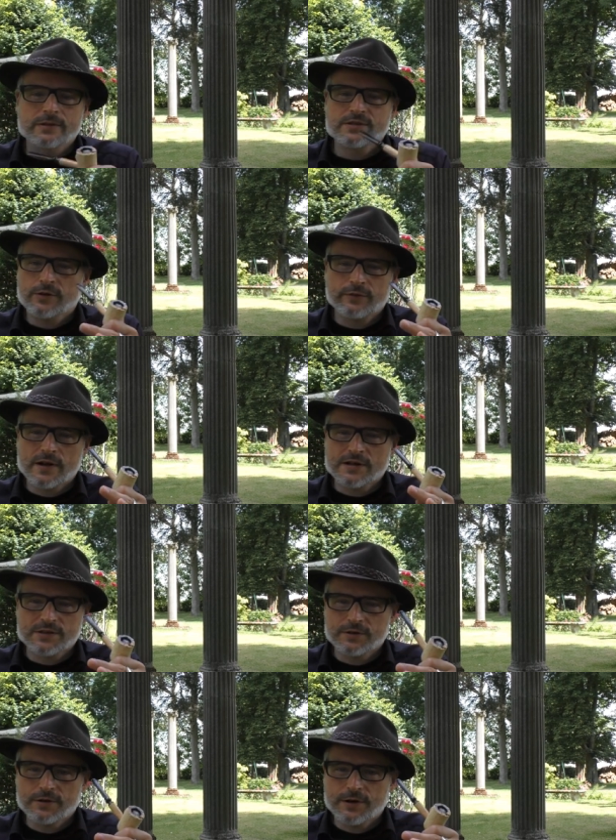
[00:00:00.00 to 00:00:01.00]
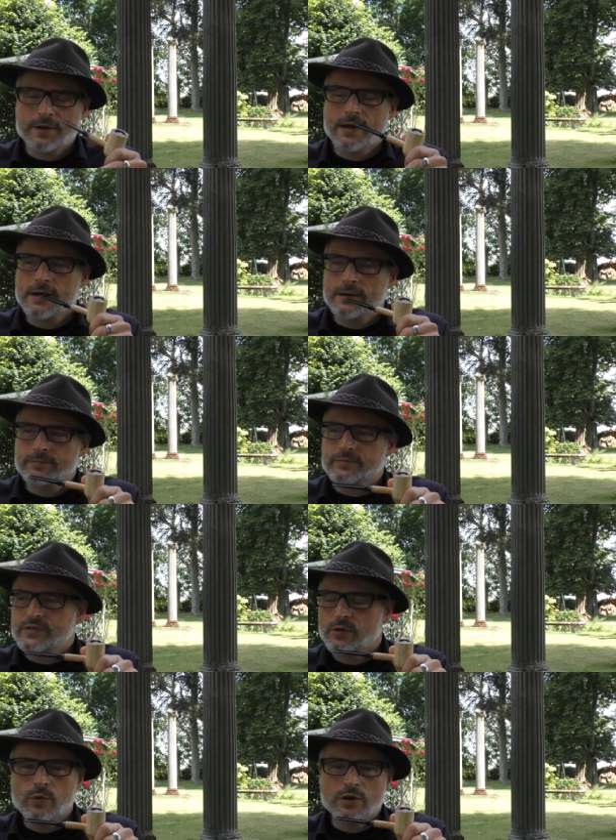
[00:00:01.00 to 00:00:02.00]
So far so good.
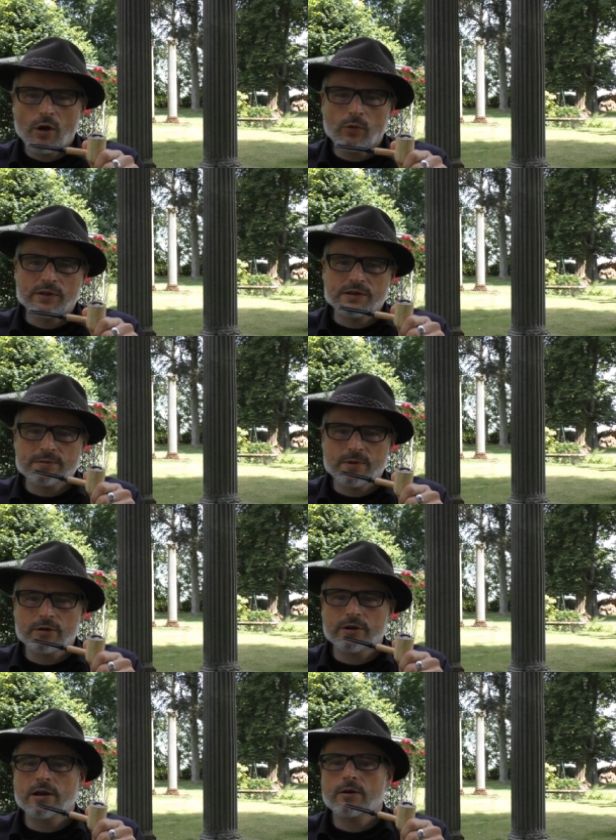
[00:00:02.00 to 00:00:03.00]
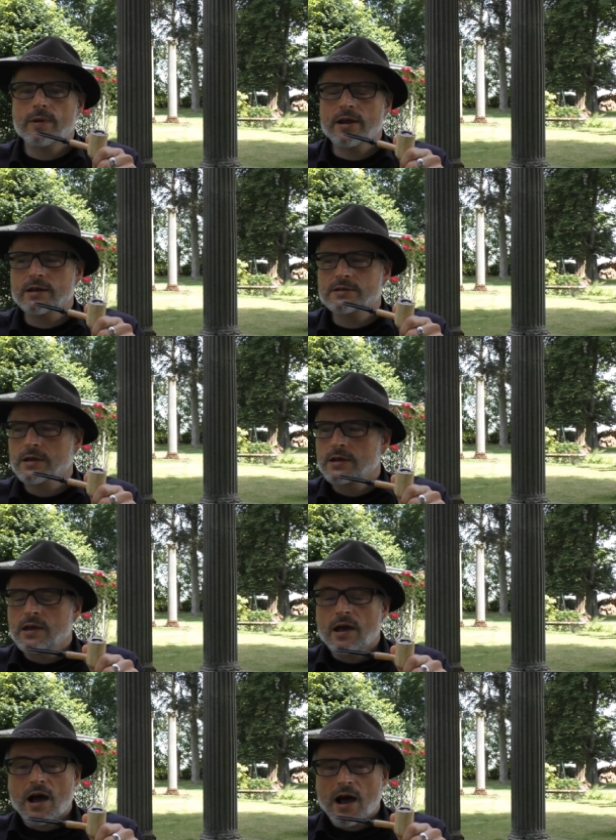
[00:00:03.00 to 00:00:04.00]
So we know these American aromatics.
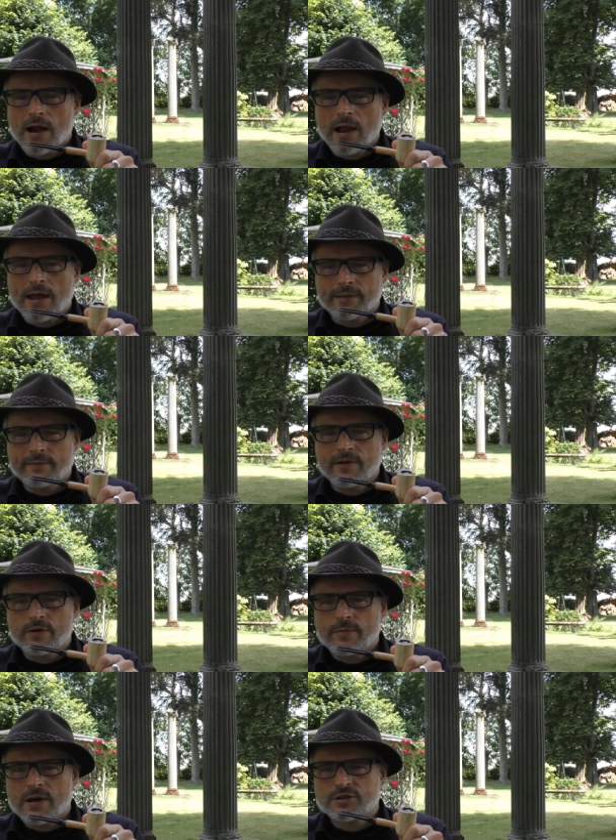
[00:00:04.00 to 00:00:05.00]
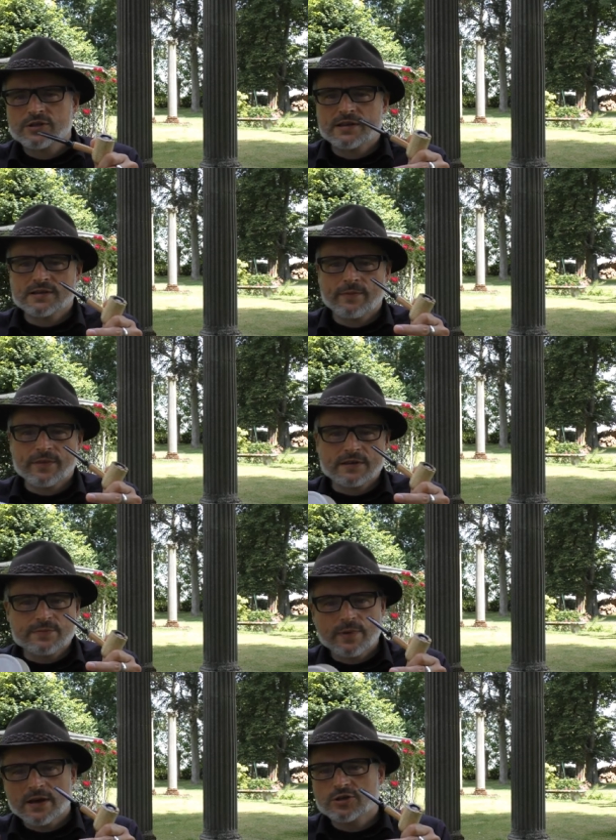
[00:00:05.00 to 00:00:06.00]
I like them very much. There's something
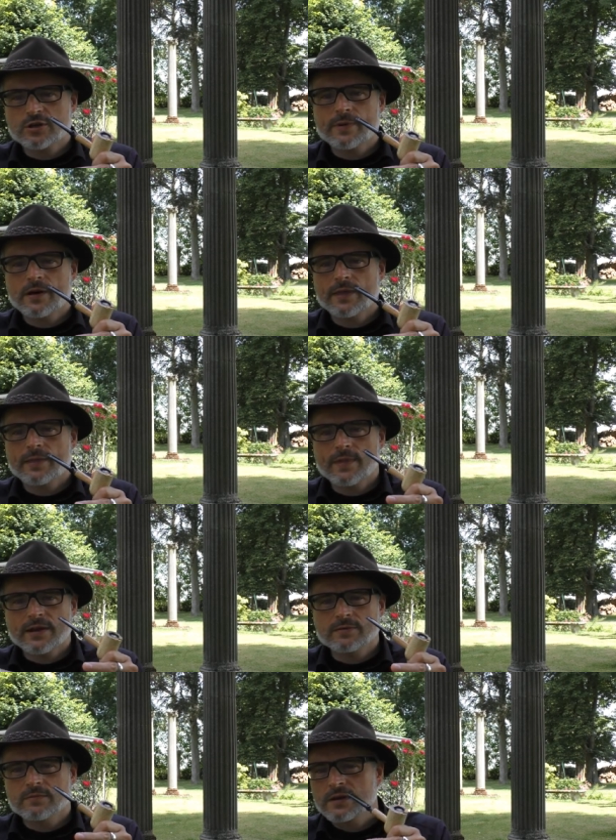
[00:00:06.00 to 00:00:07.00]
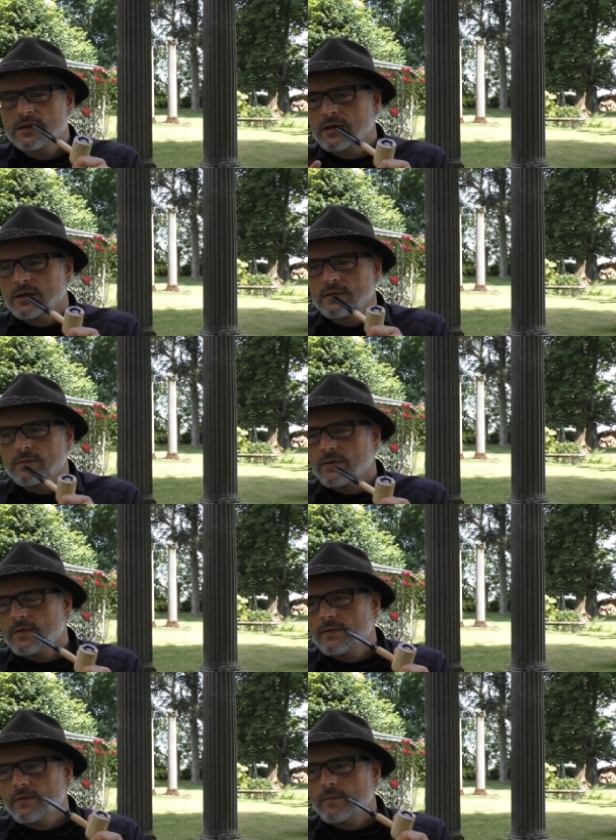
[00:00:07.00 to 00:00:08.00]
special about them that
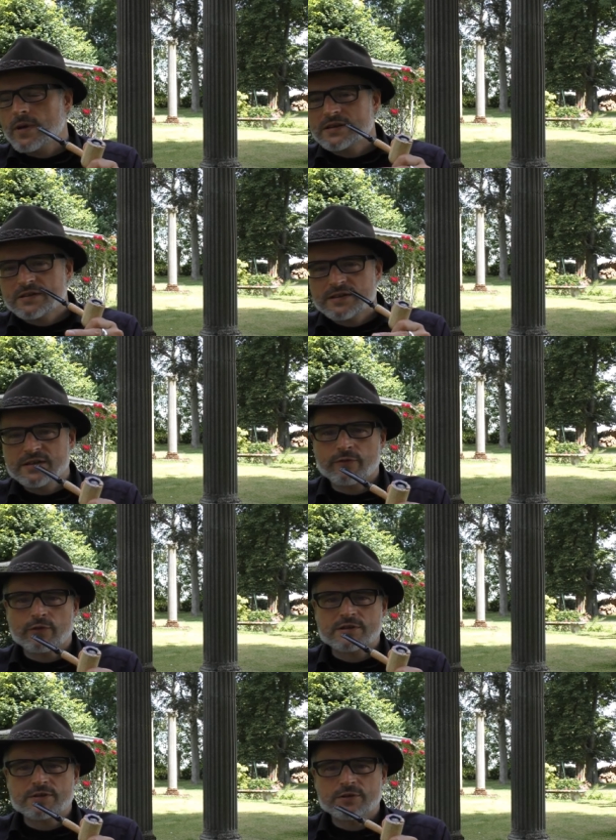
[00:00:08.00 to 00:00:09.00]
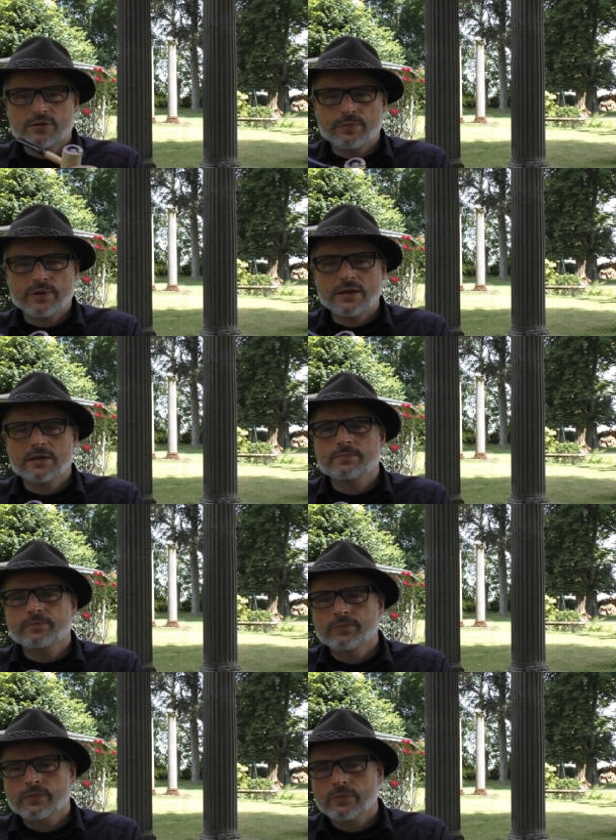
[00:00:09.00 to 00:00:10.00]
makes a difference to European
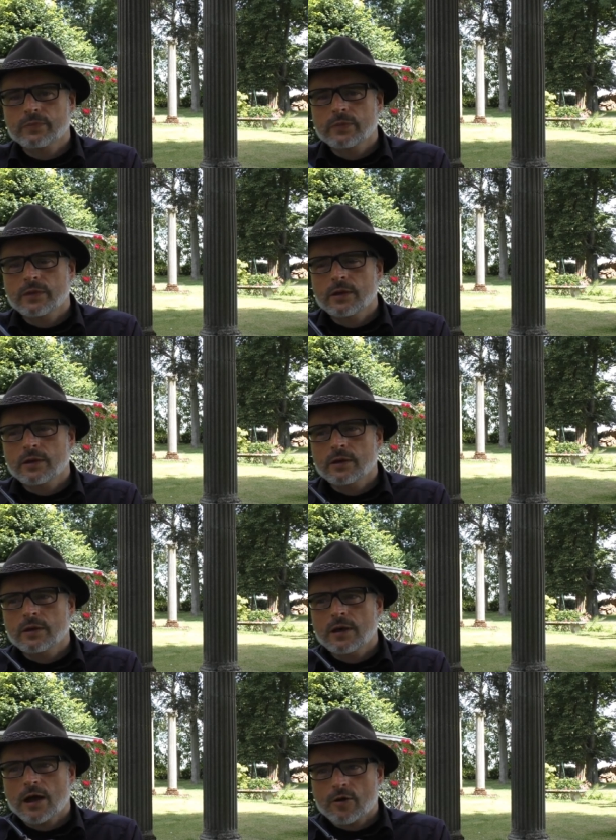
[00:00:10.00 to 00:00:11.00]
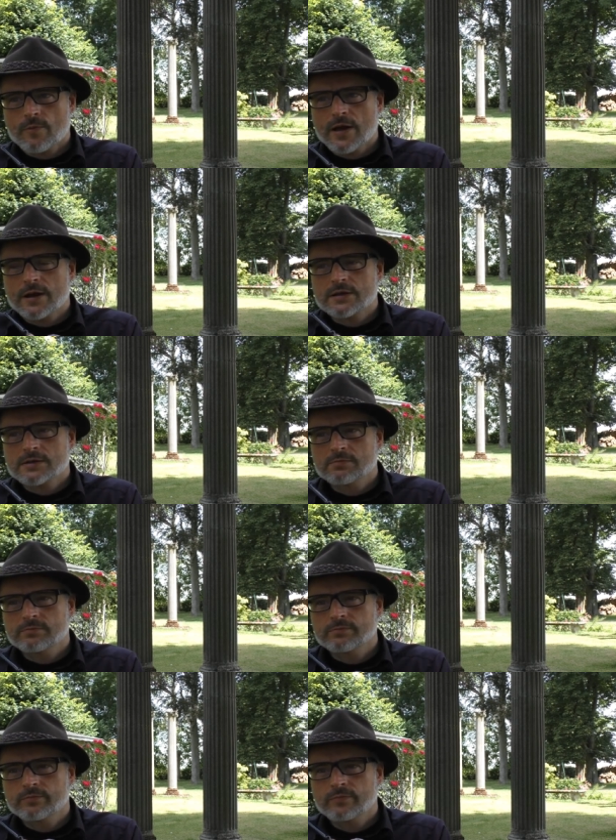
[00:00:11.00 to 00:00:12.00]
aromatics.
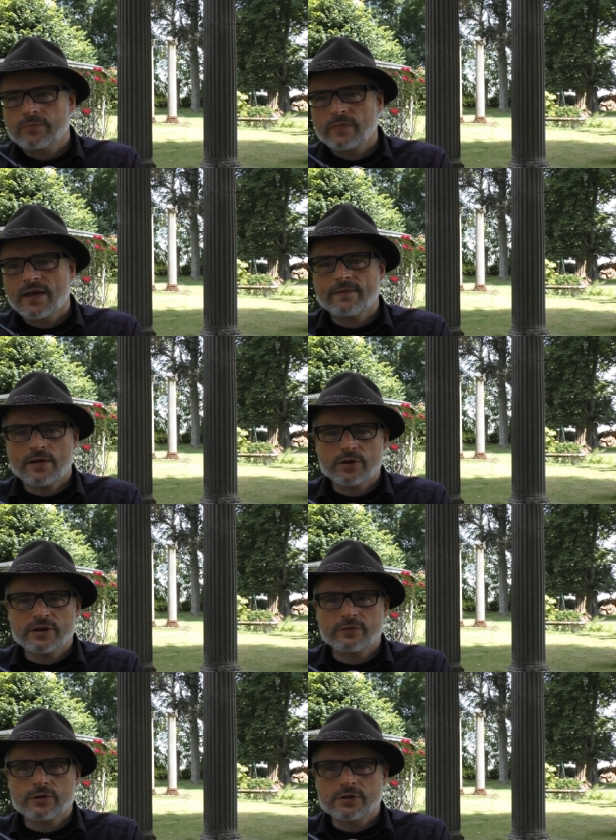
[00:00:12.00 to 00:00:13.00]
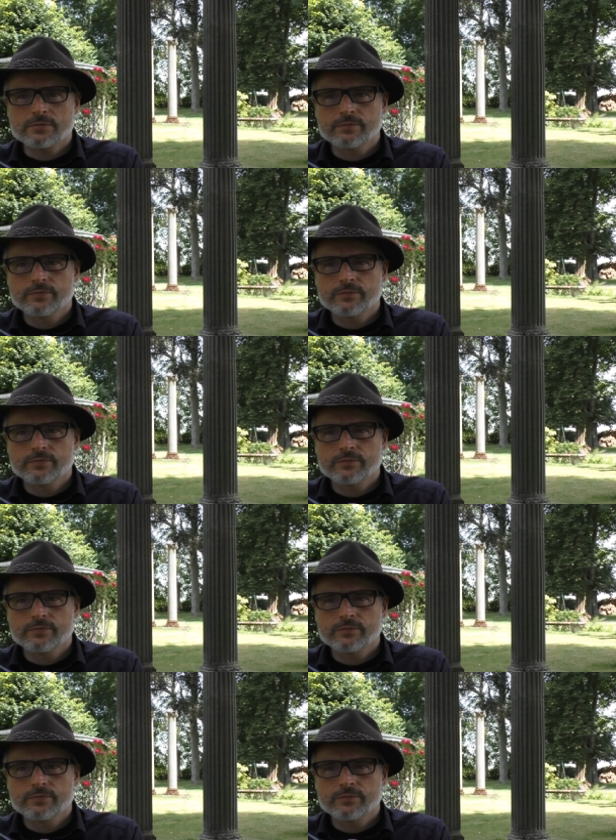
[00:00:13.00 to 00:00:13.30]
They're very different.